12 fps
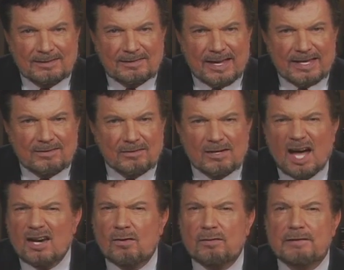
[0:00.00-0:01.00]
Thank you
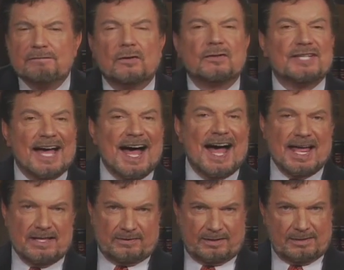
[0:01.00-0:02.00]
not only for
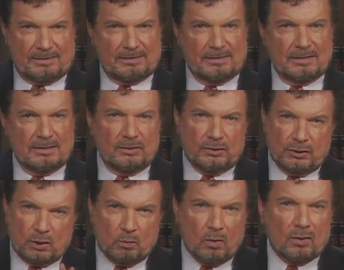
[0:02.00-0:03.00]
tithing to
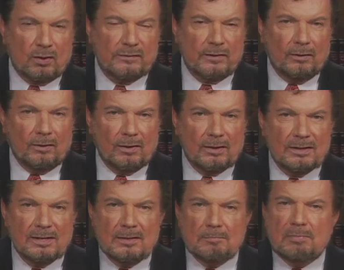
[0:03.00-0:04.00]
the work of the Lord,
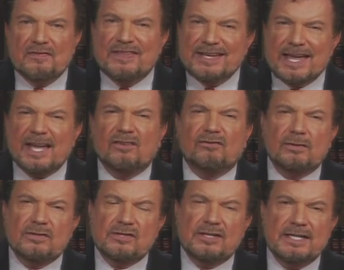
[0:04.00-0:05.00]
but the
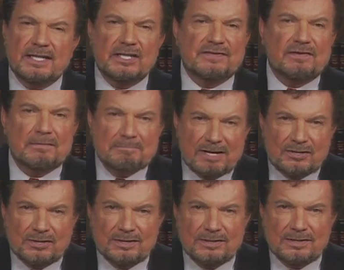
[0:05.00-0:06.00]
extra seeds for
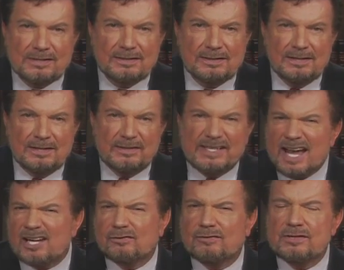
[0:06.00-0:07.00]
missions, the
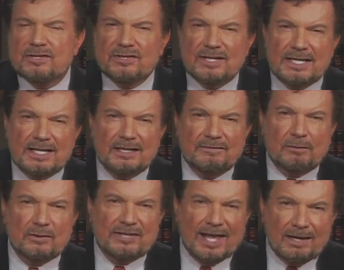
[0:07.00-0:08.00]
extra seed
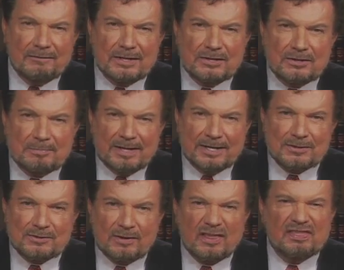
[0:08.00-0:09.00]
for television
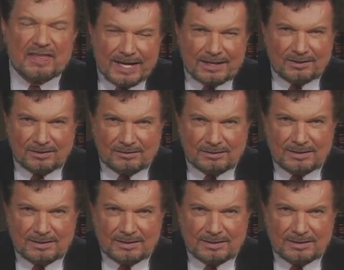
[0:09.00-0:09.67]
ministry. Thank you.